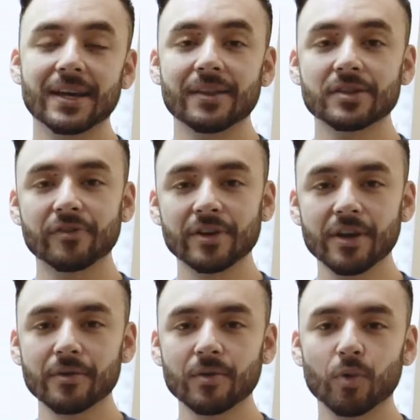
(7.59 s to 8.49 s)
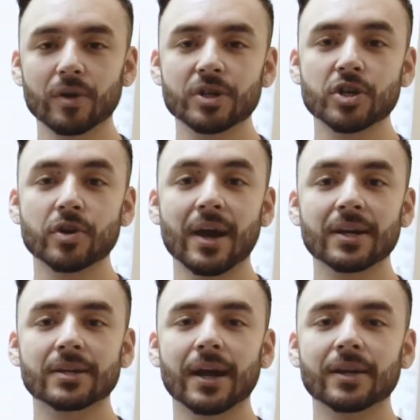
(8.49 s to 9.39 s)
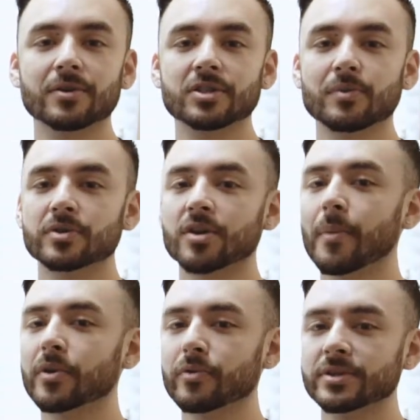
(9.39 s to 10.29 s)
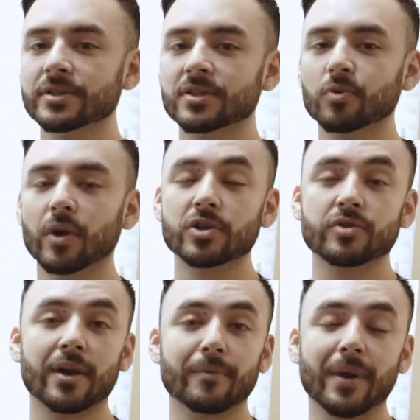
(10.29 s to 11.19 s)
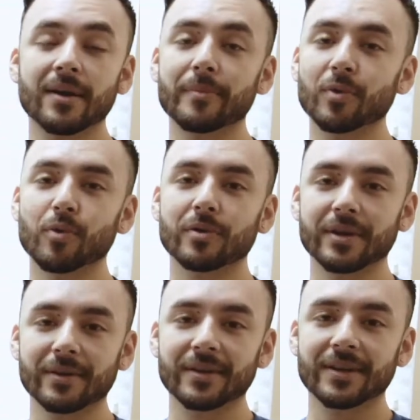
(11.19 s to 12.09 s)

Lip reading: In this video, we're going to show you how to diagnose the most common reasons why your dryer might not be working.